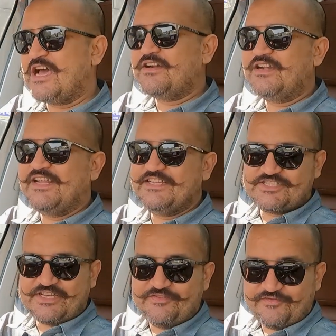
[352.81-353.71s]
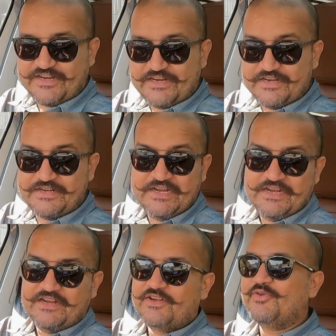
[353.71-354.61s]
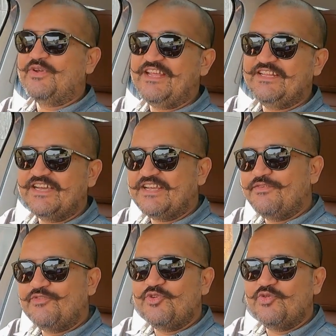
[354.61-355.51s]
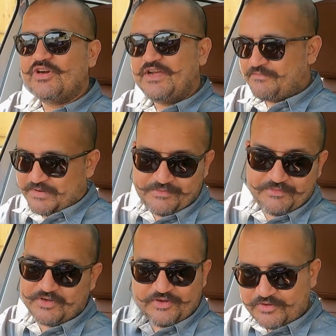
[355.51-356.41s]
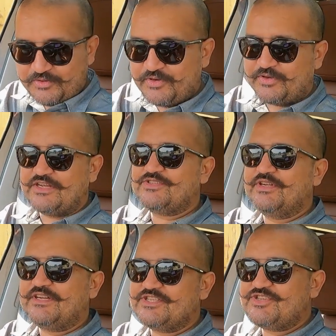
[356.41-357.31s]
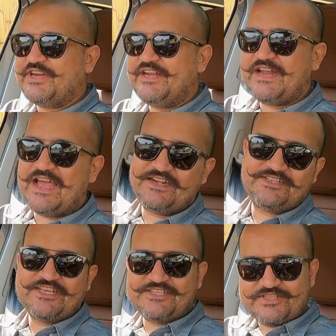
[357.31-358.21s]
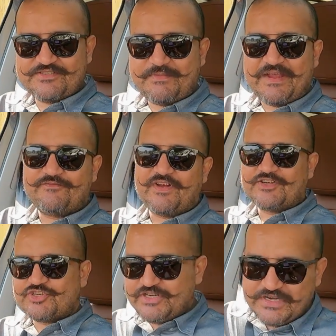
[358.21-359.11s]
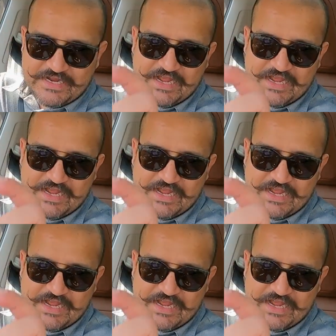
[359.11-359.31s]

Currently, it's configured to either give you, you touch the touchscreen and it changes the main function.